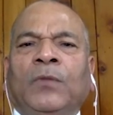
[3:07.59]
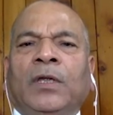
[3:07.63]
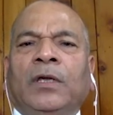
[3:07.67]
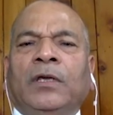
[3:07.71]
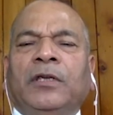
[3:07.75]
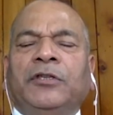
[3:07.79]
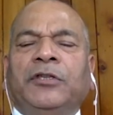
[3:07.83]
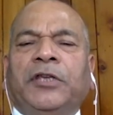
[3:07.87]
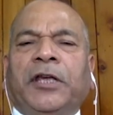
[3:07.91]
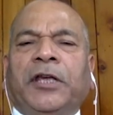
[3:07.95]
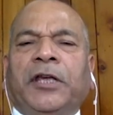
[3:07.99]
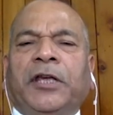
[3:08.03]

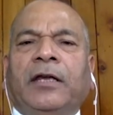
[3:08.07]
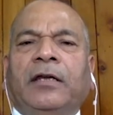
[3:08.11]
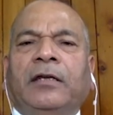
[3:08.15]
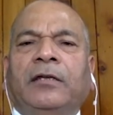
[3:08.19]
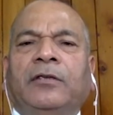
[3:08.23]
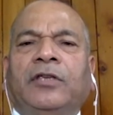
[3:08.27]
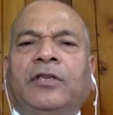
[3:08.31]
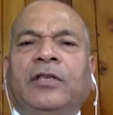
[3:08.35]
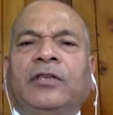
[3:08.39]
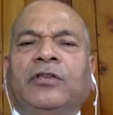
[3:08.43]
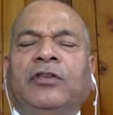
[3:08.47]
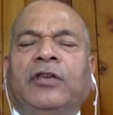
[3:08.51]
Second,
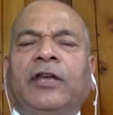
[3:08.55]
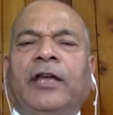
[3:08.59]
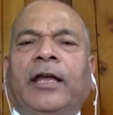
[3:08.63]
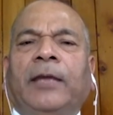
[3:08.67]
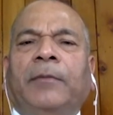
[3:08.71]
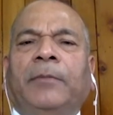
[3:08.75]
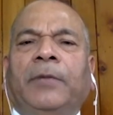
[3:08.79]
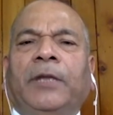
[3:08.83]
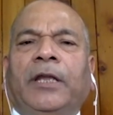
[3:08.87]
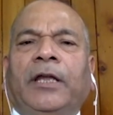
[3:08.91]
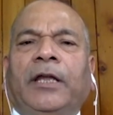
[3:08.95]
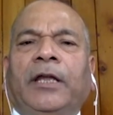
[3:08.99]
since the
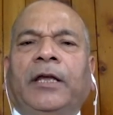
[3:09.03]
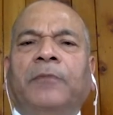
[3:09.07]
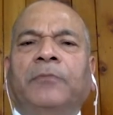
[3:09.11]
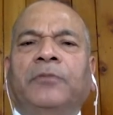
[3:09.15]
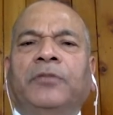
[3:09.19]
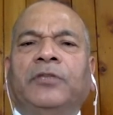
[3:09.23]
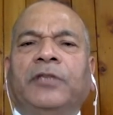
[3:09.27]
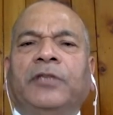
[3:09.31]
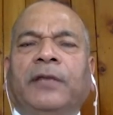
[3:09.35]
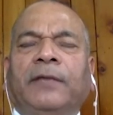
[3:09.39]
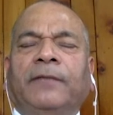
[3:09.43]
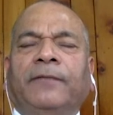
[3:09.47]
MLA
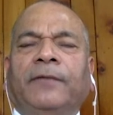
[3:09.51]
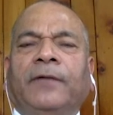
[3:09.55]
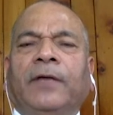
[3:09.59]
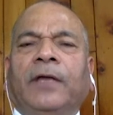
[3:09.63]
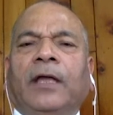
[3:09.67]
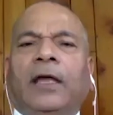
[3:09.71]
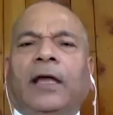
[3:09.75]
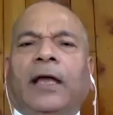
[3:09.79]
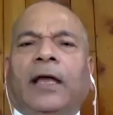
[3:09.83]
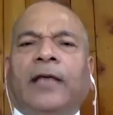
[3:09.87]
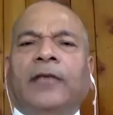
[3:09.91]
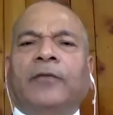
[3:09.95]
himself
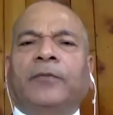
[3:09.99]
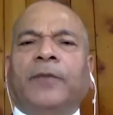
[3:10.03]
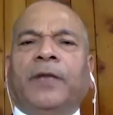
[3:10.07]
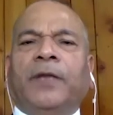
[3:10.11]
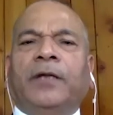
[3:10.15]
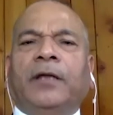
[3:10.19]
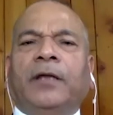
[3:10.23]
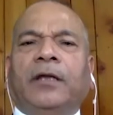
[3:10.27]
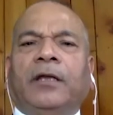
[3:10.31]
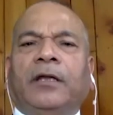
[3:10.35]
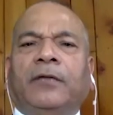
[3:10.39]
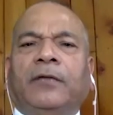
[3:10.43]
has made a
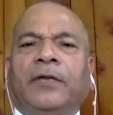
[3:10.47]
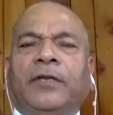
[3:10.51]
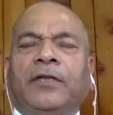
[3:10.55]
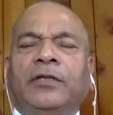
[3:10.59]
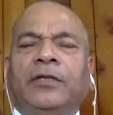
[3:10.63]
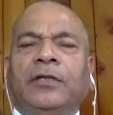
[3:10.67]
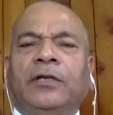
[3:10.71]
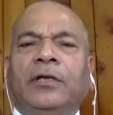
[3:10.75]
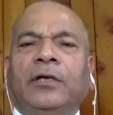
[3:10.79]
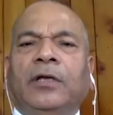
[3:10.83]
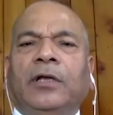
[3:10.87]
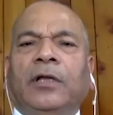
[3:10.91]
request
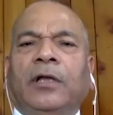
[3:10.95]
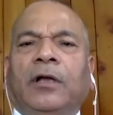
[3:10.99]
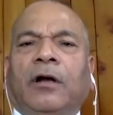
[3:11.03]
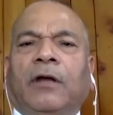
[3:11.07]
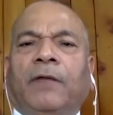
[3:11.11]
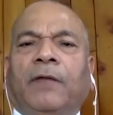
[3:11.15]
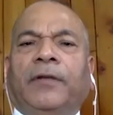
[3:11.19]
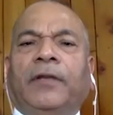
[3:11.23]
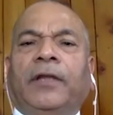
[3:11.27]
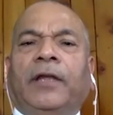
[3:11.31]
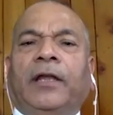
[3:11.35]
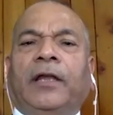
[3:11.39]
of
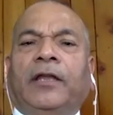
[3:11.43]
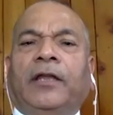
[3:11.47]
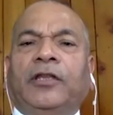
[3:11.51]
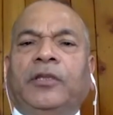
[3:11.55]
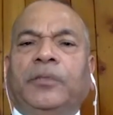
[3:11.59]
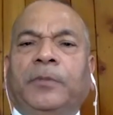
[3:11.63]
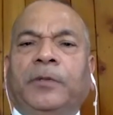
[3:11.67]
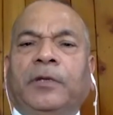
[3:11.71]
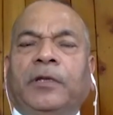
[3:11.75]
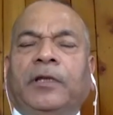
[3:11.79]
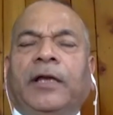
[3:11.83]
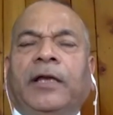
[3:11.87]
an
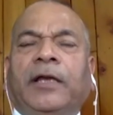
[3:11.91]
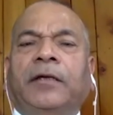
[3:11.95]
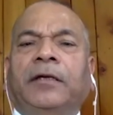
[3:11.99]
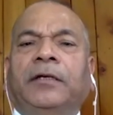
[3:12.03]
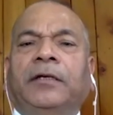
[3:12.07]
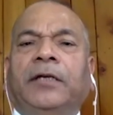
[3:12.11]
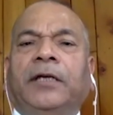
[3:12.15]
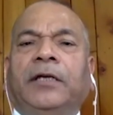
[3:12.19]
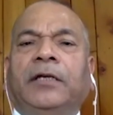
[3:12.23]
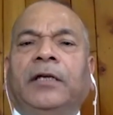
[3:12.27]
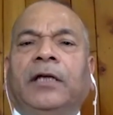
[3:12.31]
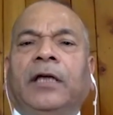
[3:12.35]
eligible
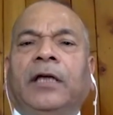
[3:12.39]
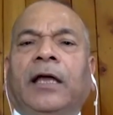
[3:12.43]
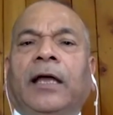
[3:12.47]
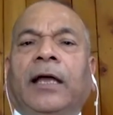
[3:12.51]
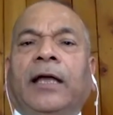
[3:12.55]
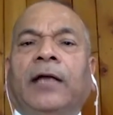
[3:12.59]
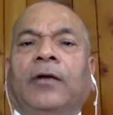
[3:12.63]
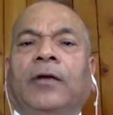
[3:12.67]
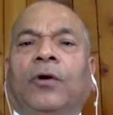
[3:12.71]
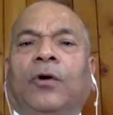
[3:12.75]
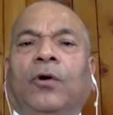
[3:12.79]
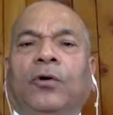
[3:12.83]
candidate
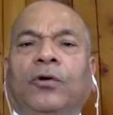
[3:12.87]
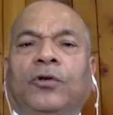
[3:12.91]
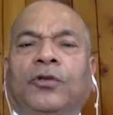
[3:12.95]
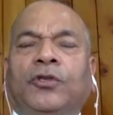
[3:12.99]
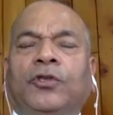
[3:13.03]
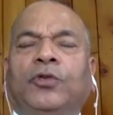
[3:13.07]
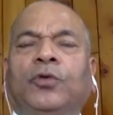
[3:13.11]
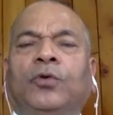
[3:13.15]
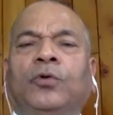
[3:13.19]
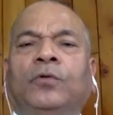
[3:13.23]
and also